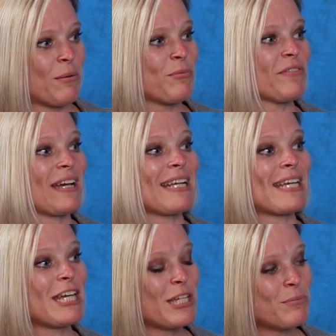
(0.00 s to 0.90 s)

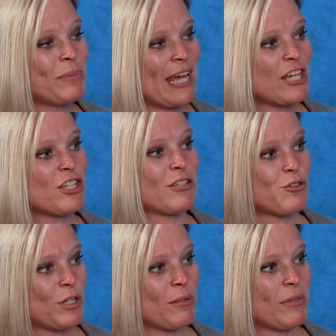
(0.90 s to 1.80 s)
Providing inpatient
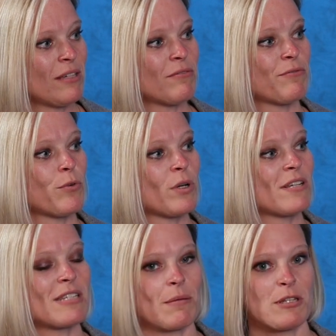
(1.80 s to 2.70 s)
treatment
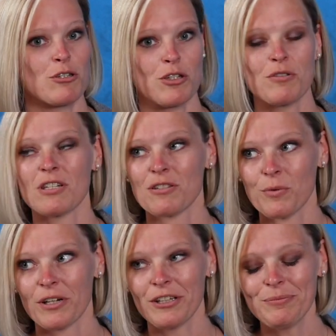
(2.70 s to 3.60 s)
for substance use
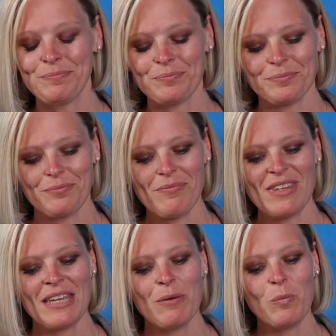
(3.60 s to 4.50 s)
disorder.
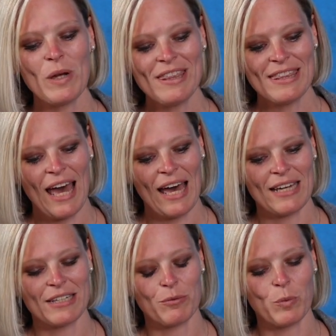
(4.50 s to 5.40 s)
With
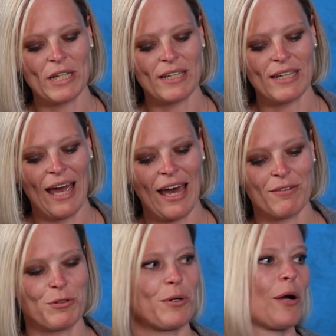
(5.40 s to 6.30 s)
that, we
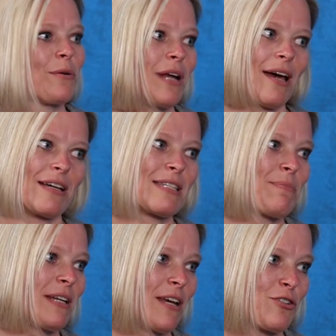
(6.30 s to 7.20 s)
have grown
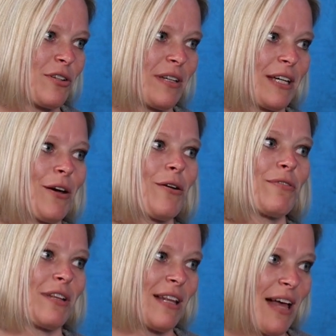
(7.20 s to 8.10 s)
exponentially
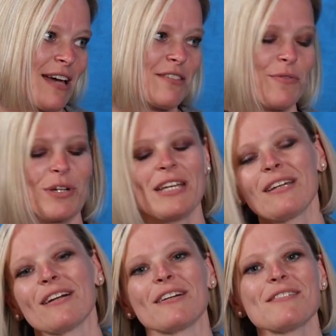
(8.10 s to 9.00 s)
over the last 40
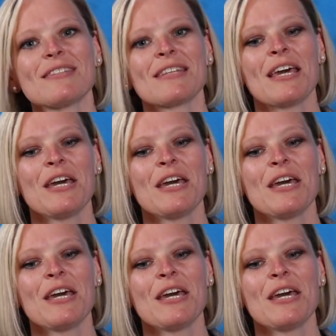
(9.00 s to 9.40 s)
years.